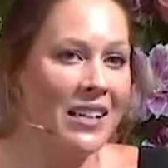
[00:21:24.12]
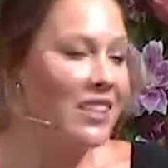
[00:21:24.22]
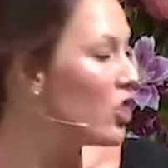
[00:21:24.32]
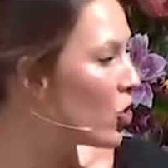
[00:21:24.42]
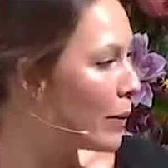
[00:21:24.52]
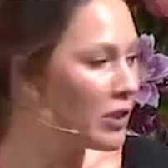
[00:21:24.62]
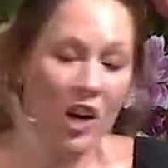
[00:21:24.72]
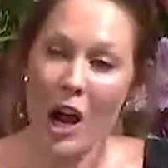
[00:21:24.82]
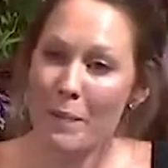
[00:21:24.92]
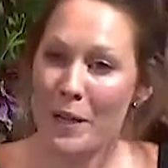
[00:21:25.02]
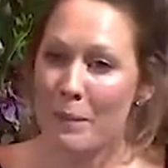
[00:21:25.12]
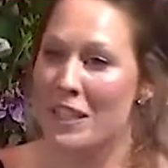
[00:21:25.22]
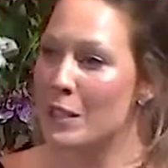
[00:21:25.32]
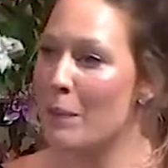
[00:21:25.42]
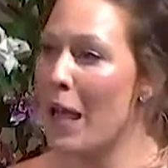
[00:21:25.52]
scripture up in a
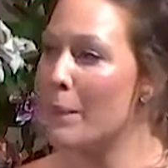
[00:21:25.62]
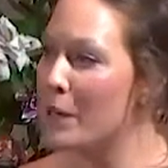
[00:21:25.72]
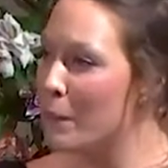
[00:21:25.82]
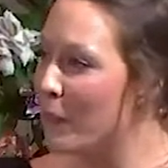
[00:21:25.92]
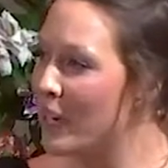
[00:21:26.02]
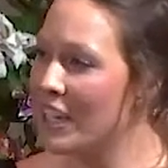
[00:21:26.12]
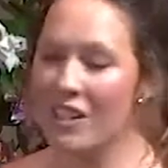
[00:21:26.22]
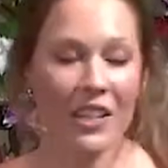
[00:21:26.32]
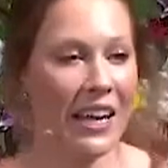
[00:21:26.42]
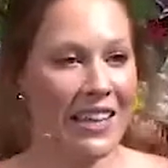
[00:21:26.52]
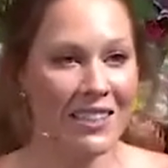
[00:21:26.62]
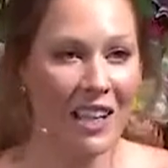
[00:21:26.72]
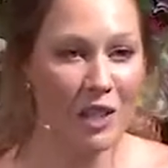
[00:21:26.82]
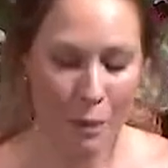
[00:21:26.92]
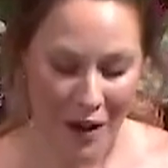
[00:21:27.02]
piece of paper and put it in your kids'
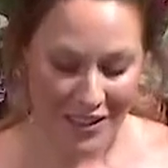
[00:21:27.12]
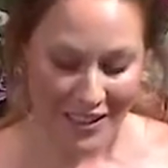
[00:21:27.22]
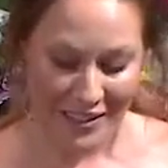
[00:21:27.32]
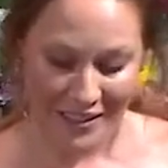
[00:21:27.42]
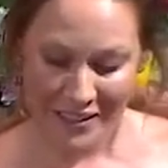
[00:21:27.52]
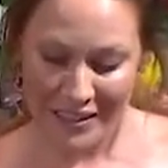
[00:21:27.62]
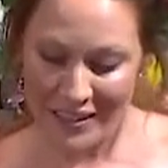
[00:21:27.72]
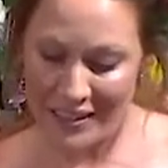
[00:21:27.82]
lunchboxes.